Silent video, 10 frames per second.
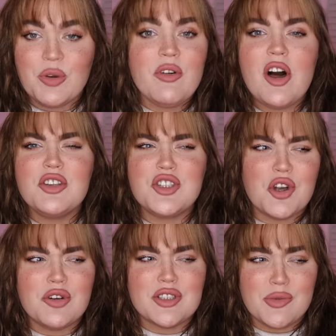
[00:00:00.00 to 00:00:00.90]
We've all
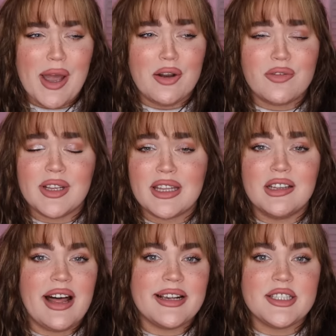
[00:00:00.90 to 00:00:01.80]
joked around for like
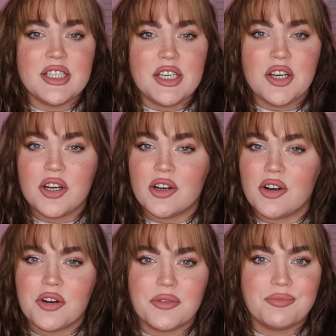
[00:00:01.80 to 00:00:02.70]
the last year
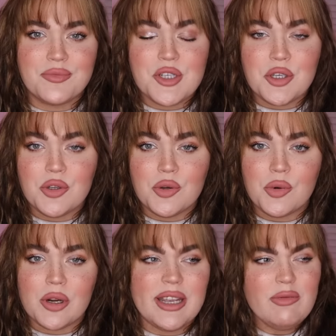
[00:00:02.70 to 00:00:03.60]
or two
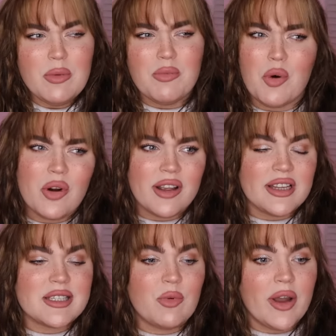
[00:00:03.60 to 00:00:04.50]
or even more
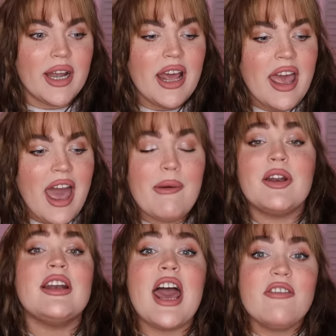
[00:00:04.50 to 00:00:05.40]
at this point
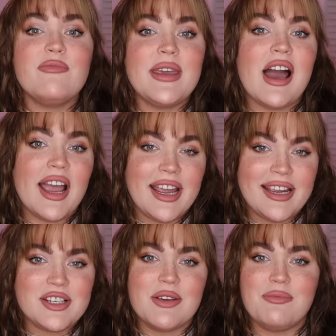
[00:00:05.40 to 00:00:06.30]
about an FBI
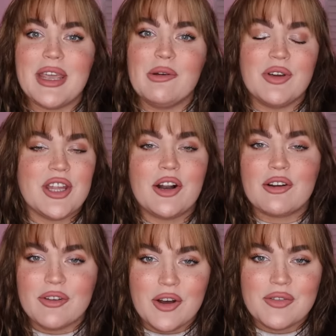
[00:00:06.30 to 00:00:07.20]
agent being within
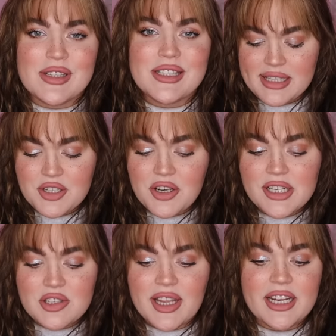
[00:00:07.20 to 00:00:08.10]
our phones. It's
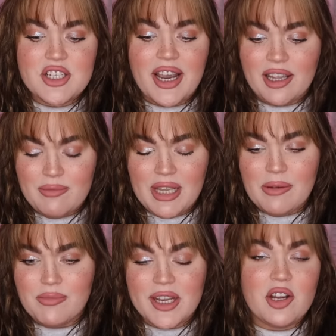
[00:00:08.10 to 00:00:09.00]
turned into like a giant
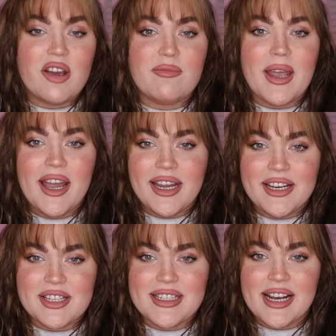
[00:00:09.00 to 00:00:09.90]
meme. Like your FBI
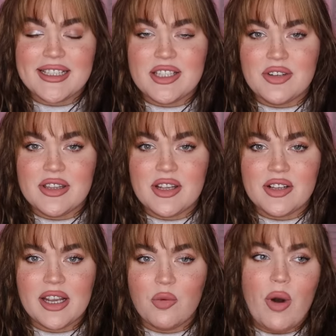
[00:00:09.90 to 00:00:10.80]
agent texts you and
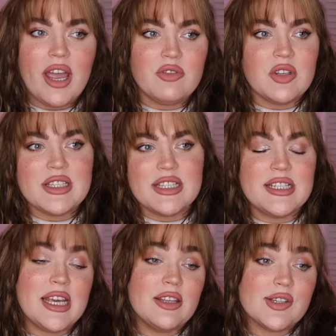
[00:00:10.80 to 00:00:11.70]
they're like, why have you listened
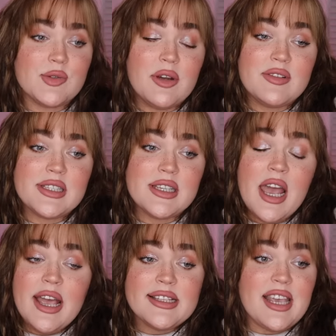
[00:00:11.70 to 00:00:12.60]
to Taylor Swift's
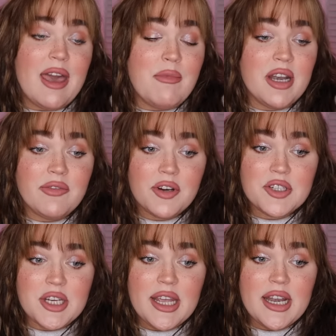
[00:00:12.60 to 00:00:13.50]
10-minute
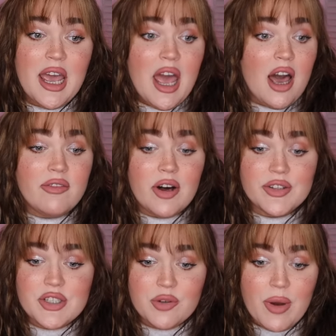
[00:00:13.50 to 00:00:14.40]
version of
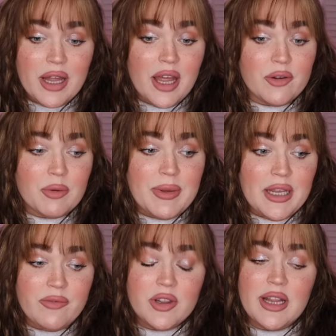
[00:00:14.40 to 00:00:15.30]
All Too Well on
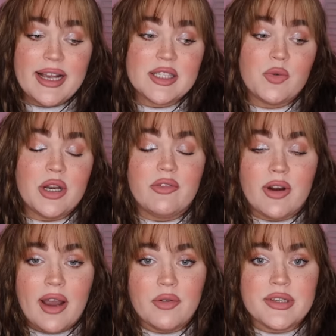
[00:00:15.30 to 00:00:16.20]
repeat for the last
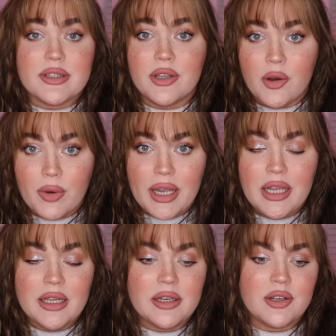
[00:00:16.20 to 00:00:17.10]
24 hours,
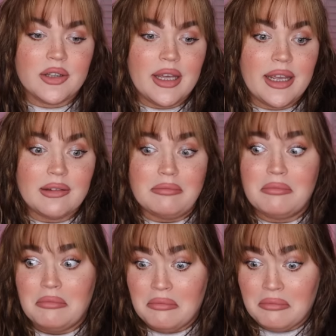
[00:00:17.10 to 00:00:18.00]
Loey? And you're like,
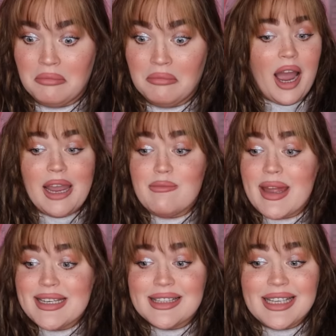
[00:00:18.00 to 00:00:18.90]
I'm
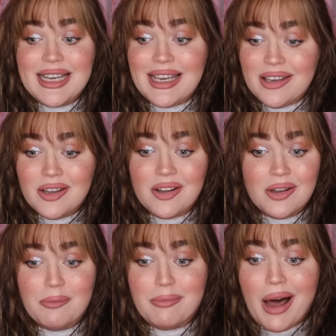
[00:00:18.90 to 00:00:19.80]
mentally
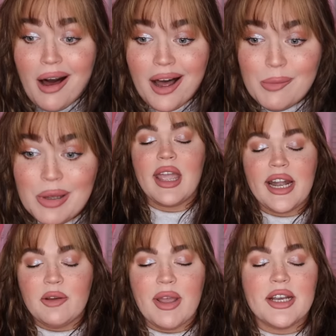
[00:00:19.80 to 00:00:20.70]
ill, Bob.
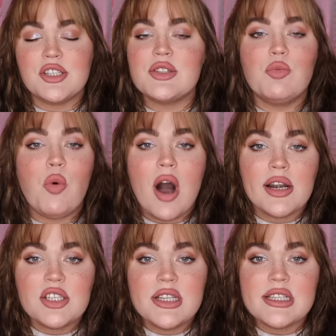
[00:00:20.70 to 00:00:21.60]
Anyway, just
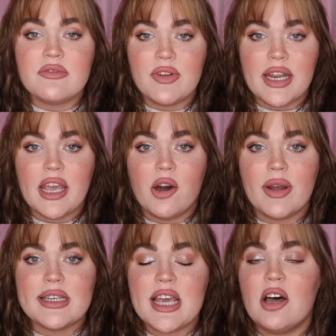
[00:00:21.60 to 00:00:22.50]
watch this
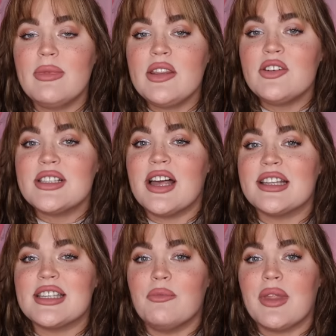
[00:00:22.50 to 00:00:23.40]
video and tell me there's
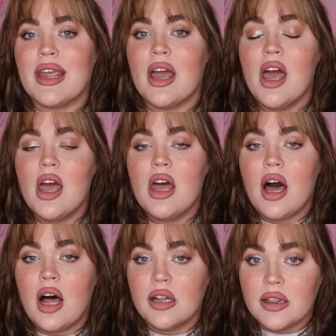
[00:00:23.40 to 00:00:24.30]
not something
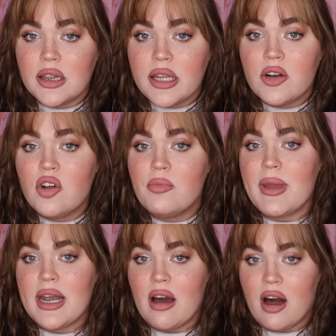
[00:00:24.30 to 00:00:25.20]
a little
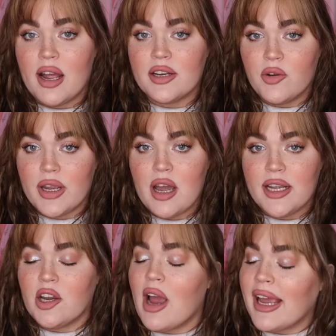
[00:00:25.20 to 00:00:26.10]
bit odd going
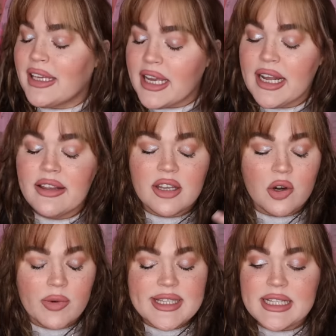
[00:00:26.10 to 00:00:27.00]
on here. I get it, the
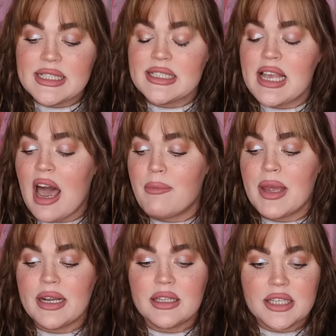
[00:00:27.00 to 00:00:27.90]
coincidences
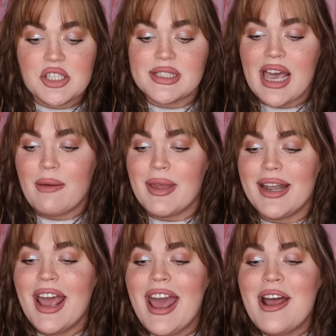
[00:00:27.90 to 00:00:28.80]
happen, glitches
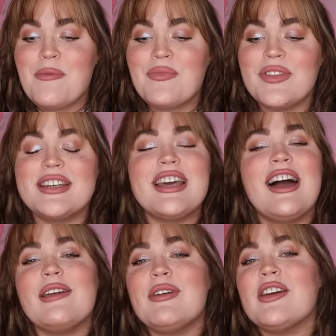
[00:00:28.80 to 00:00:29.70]
happen. The
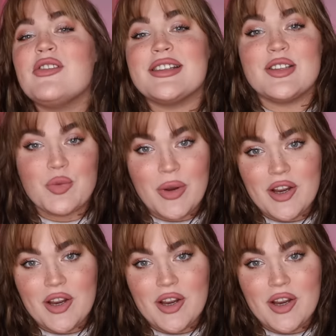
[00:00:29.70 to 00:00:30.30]
timing of this is